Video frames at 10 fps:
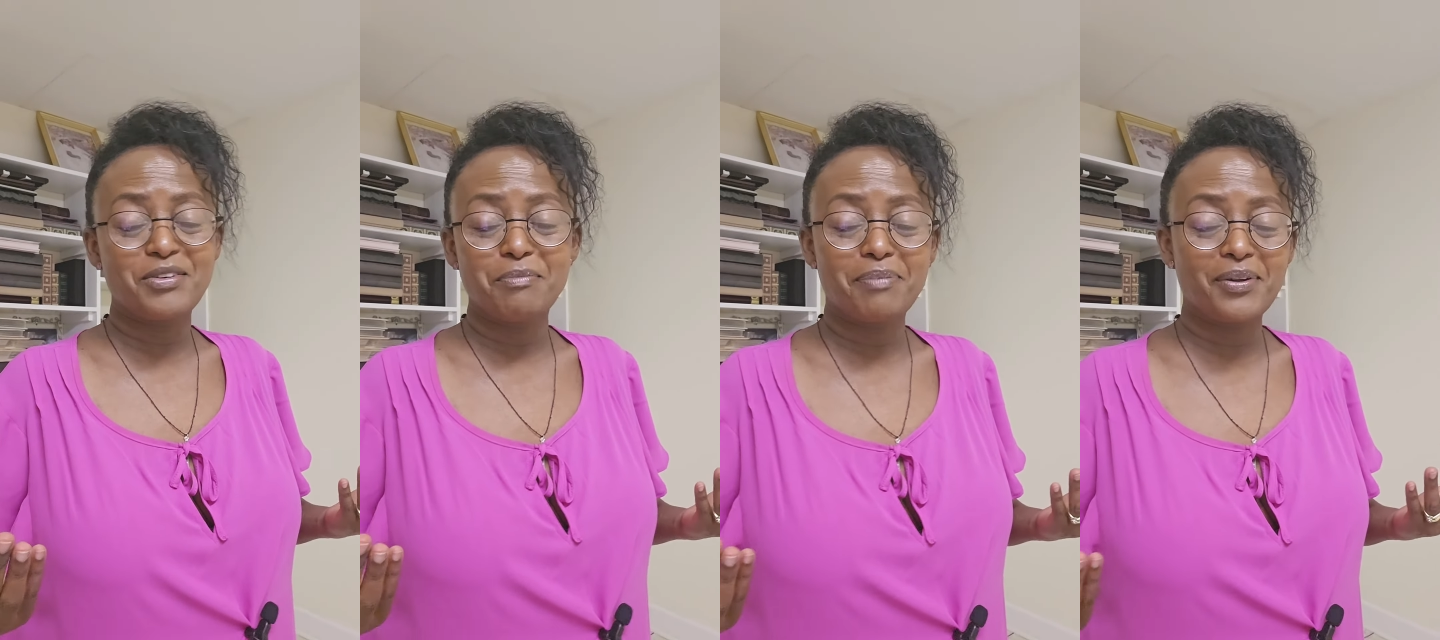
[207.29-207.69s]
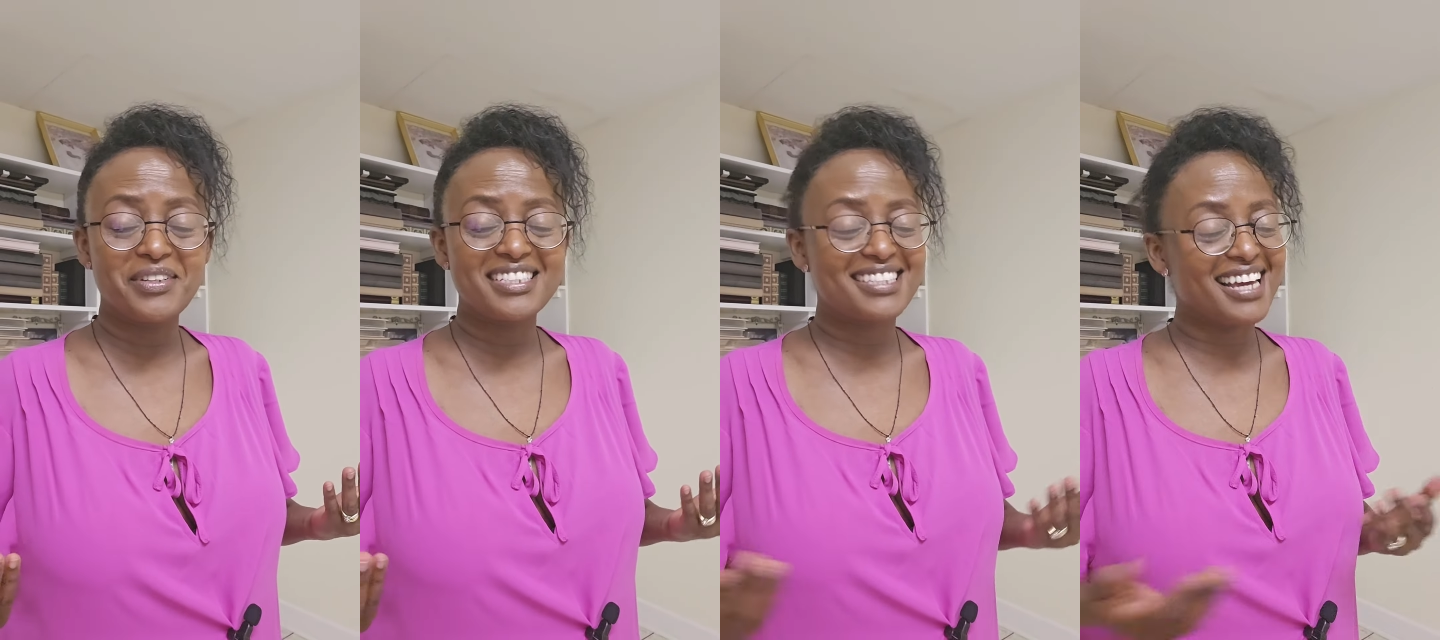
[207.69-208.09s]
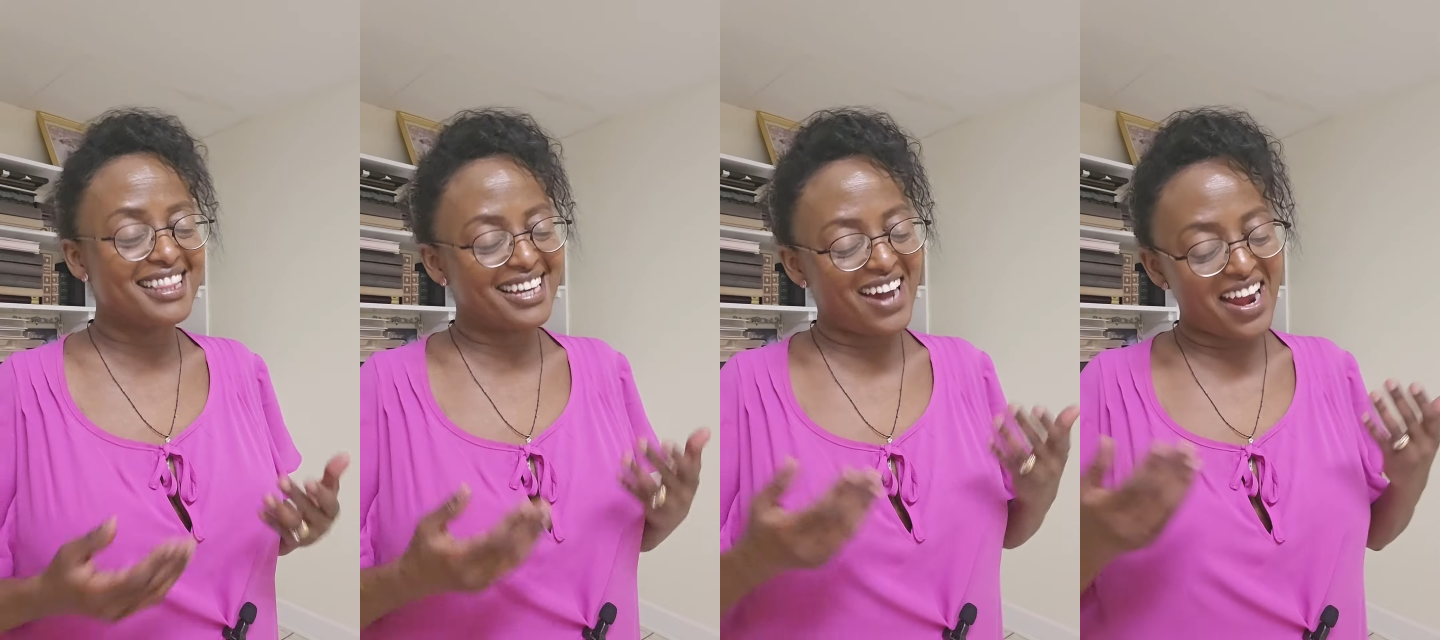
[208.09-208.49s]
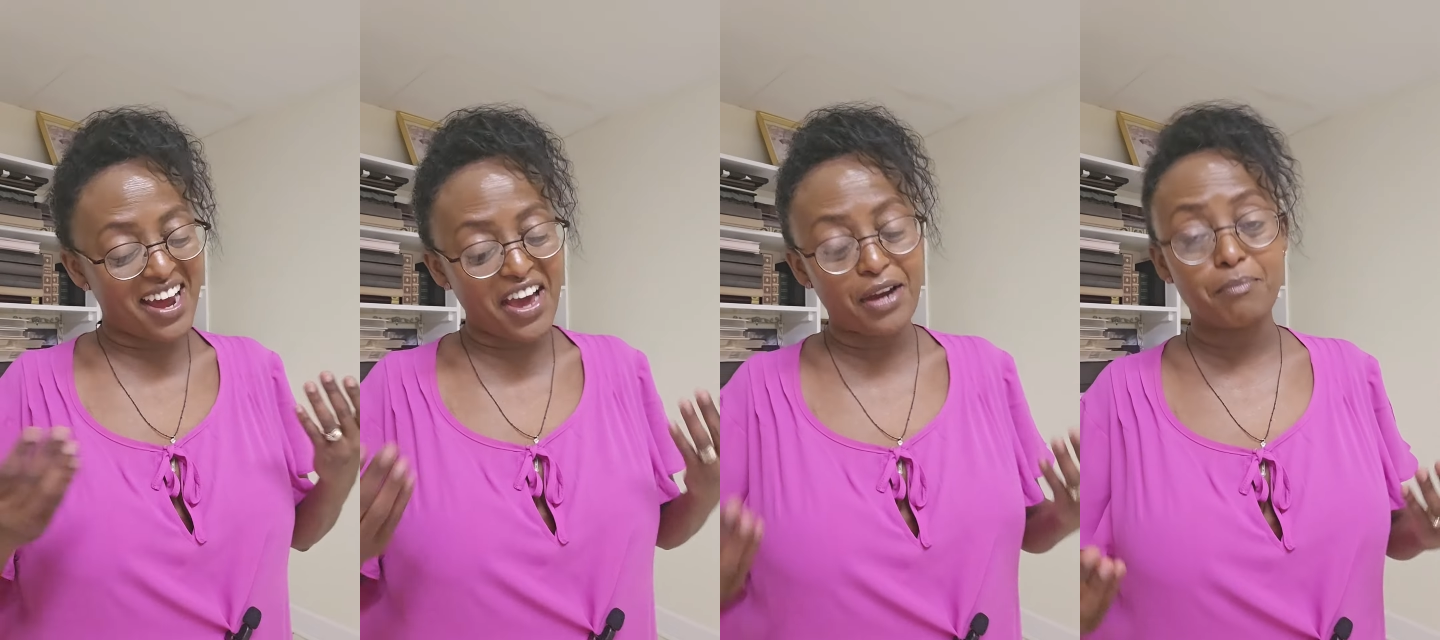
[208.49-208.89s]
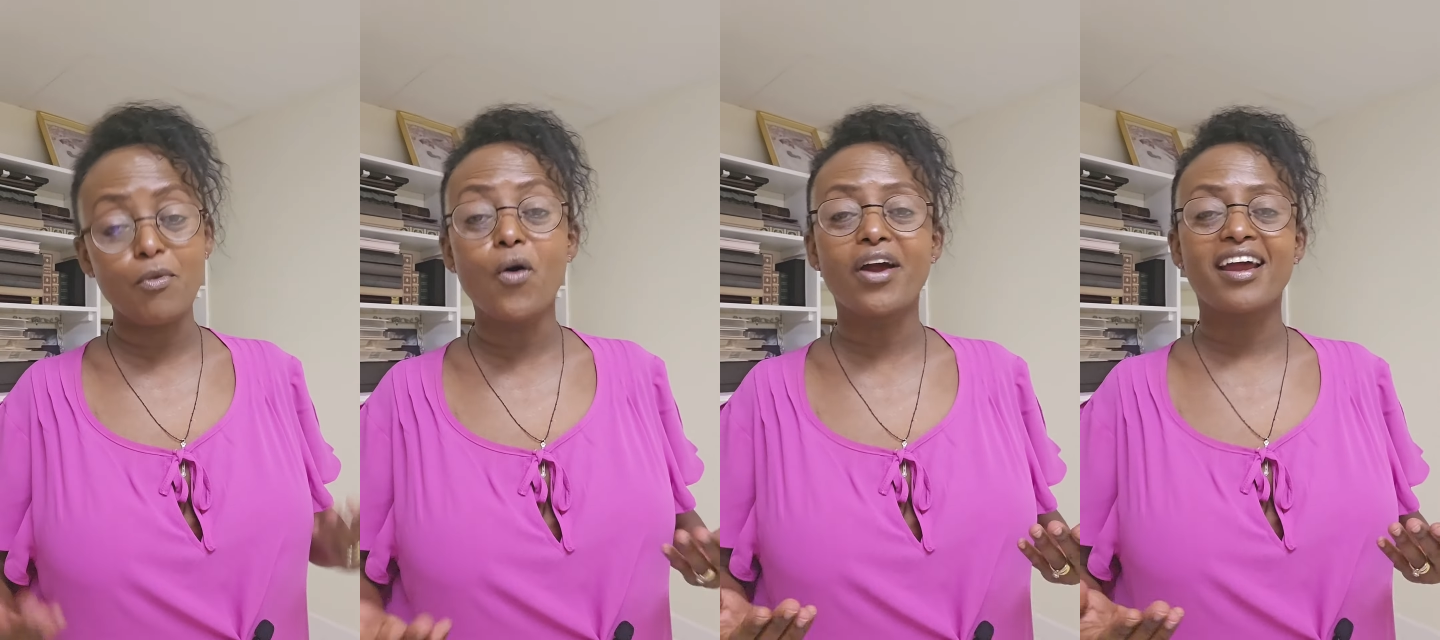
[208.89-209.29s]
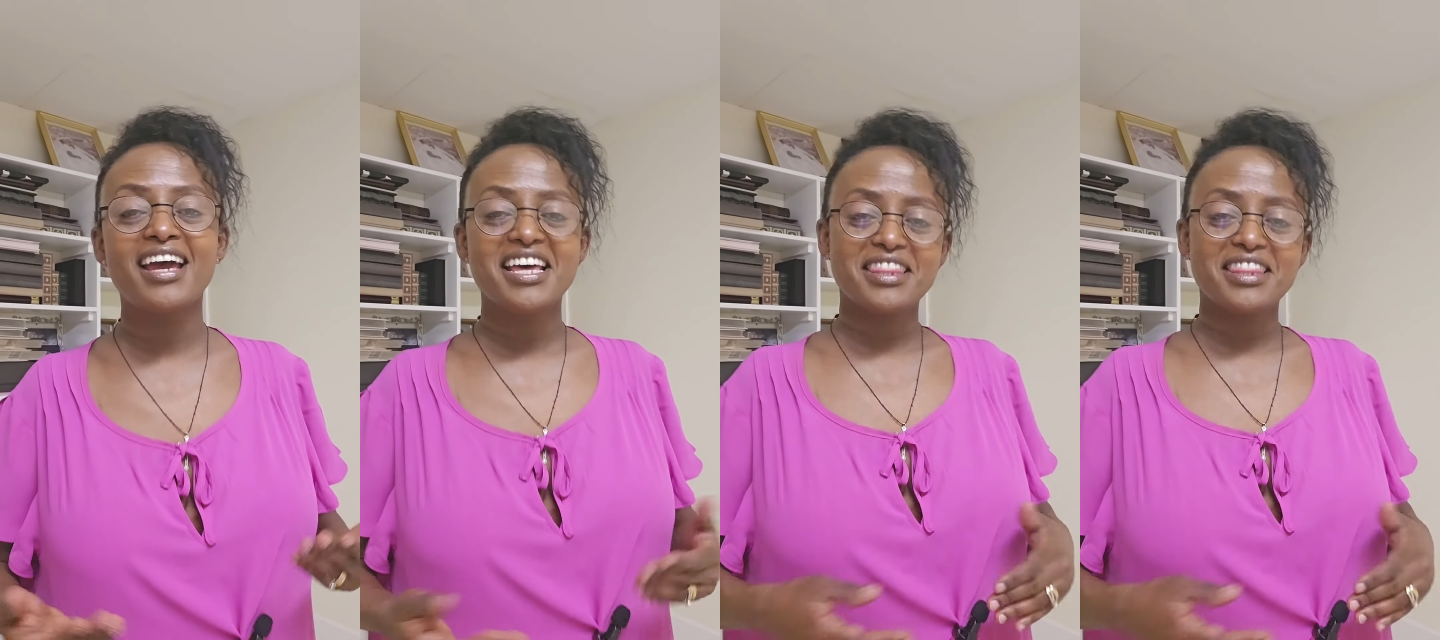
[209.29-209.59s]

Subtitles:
new employees and they can hire more.